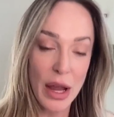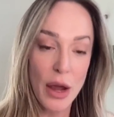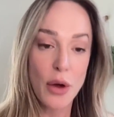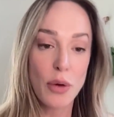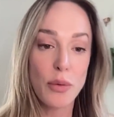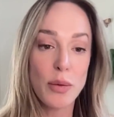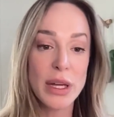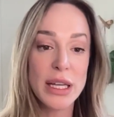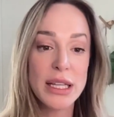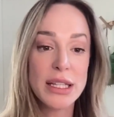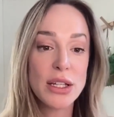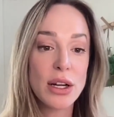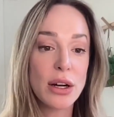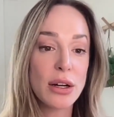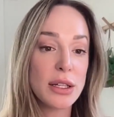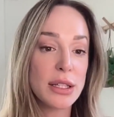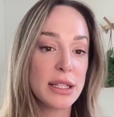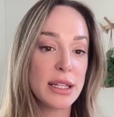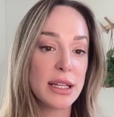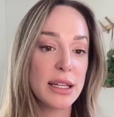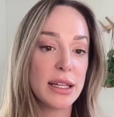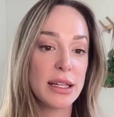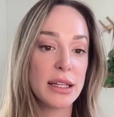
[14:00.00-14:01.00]
We start
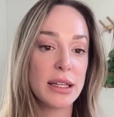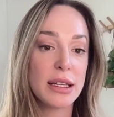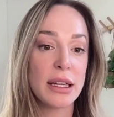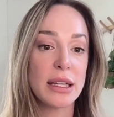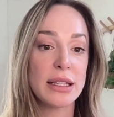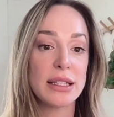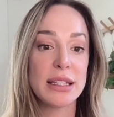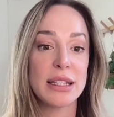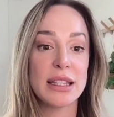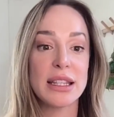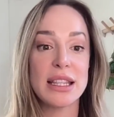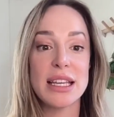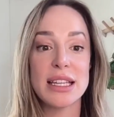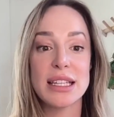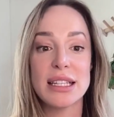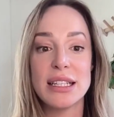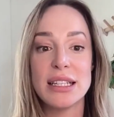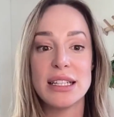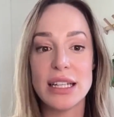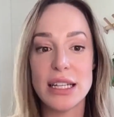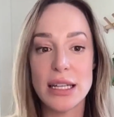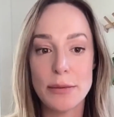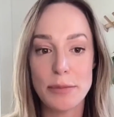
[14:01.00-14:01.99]
seeing this
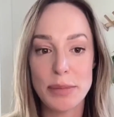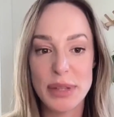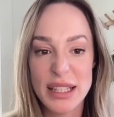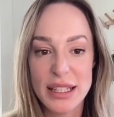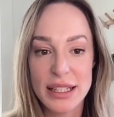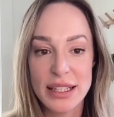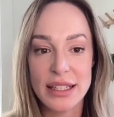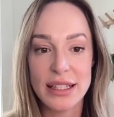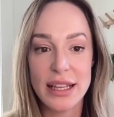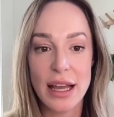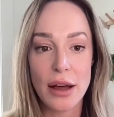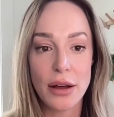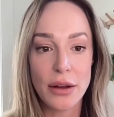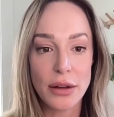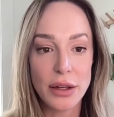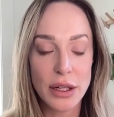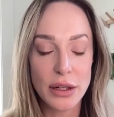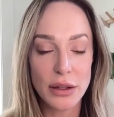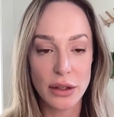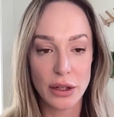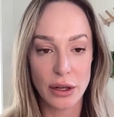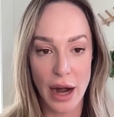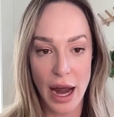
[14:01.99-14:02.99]
deep
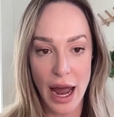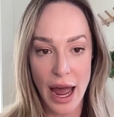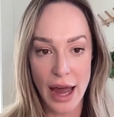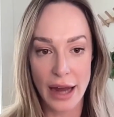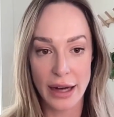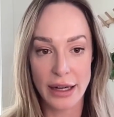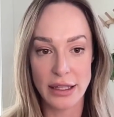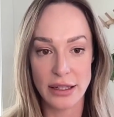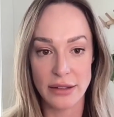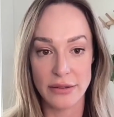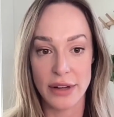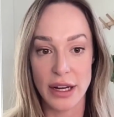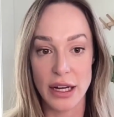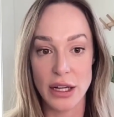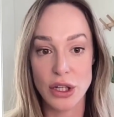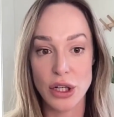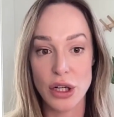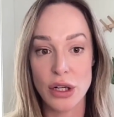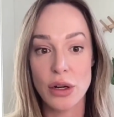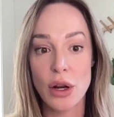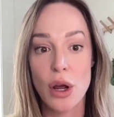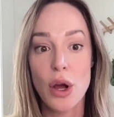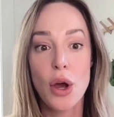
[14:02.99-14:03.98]
cellular
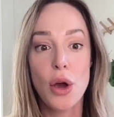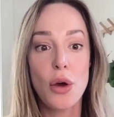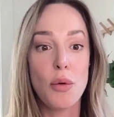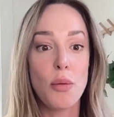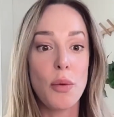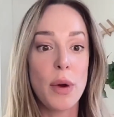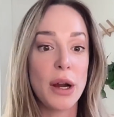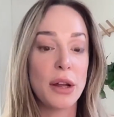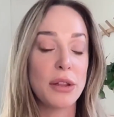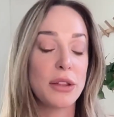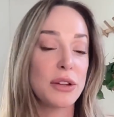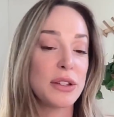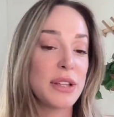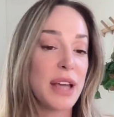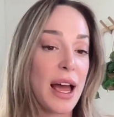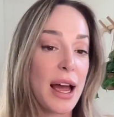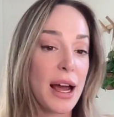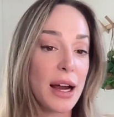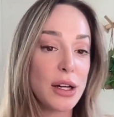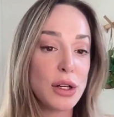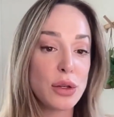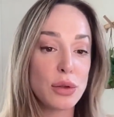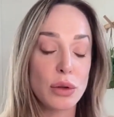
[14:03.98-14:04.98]
activation where there's
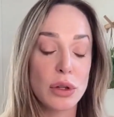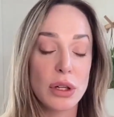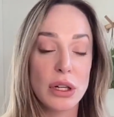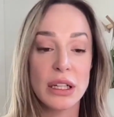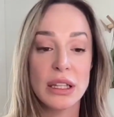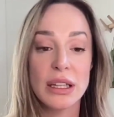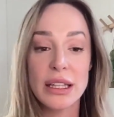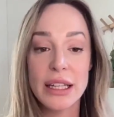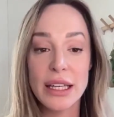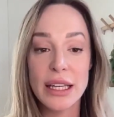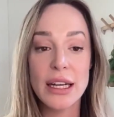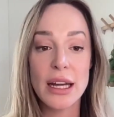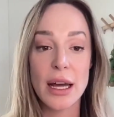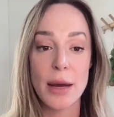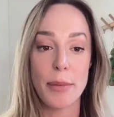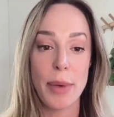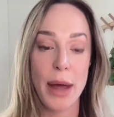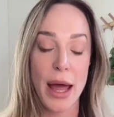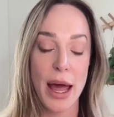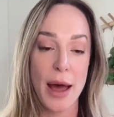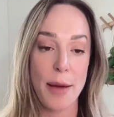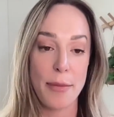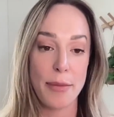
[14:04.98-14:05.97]
actual cleanup
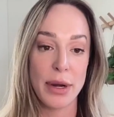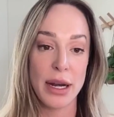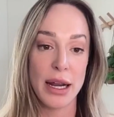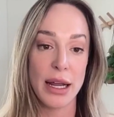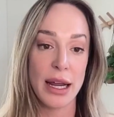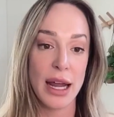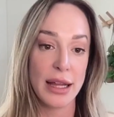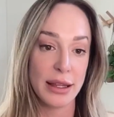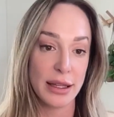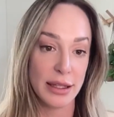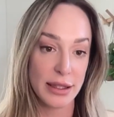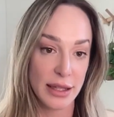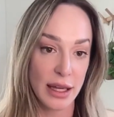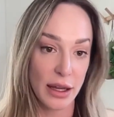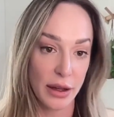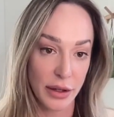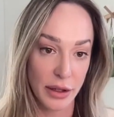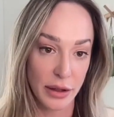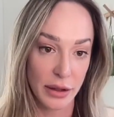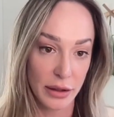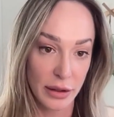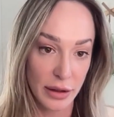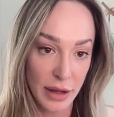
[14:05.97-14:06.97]
happening at the
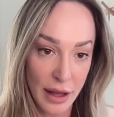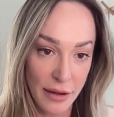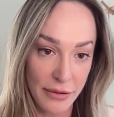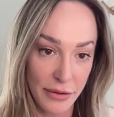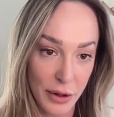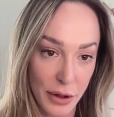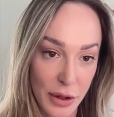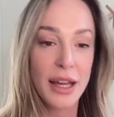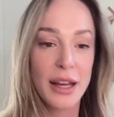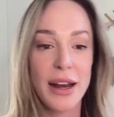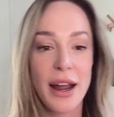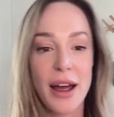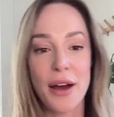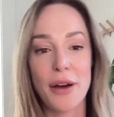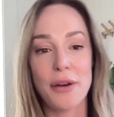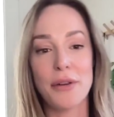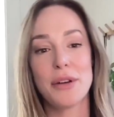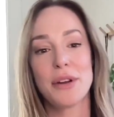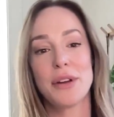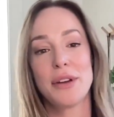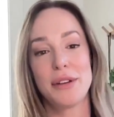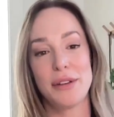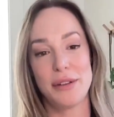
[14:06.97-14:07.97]
cellular level. Now,
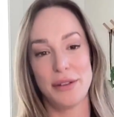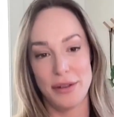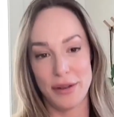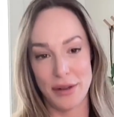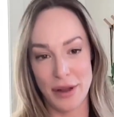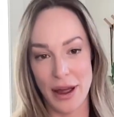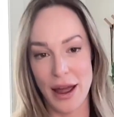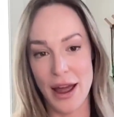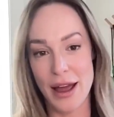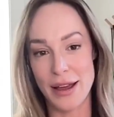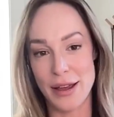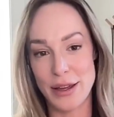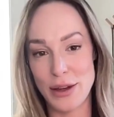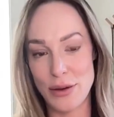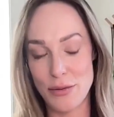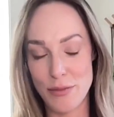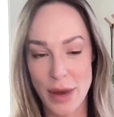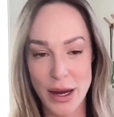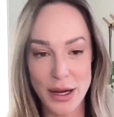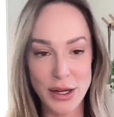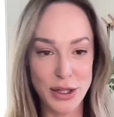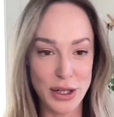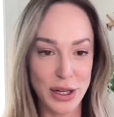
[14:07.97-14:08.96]
you
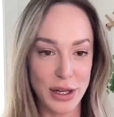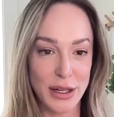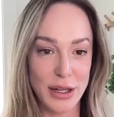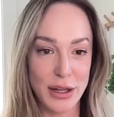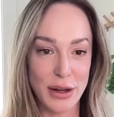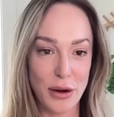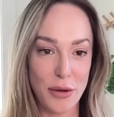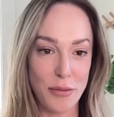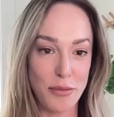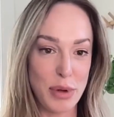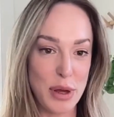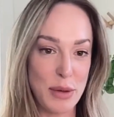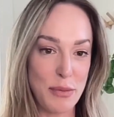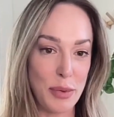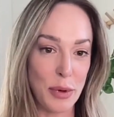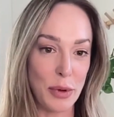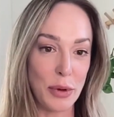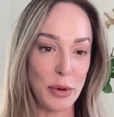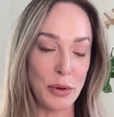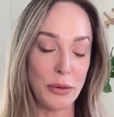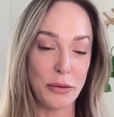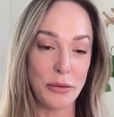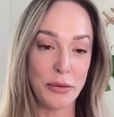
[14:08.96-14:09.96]
mentioned,
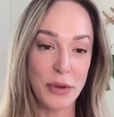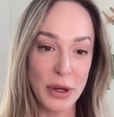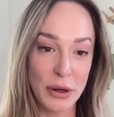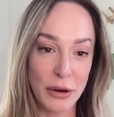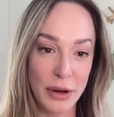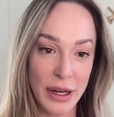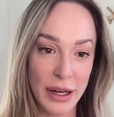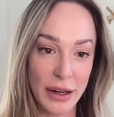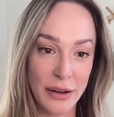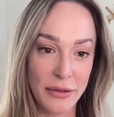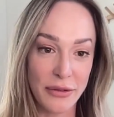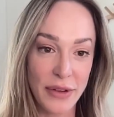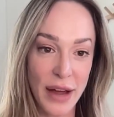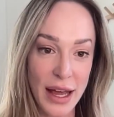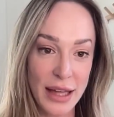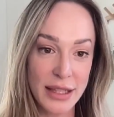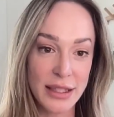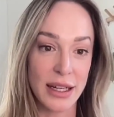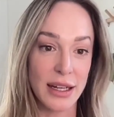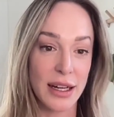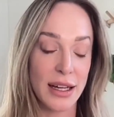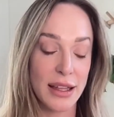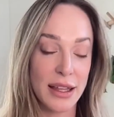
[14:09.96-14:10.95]
people fearing
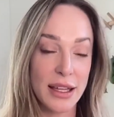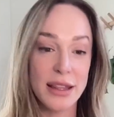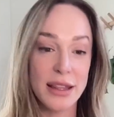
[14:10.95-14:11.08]
fasting. I think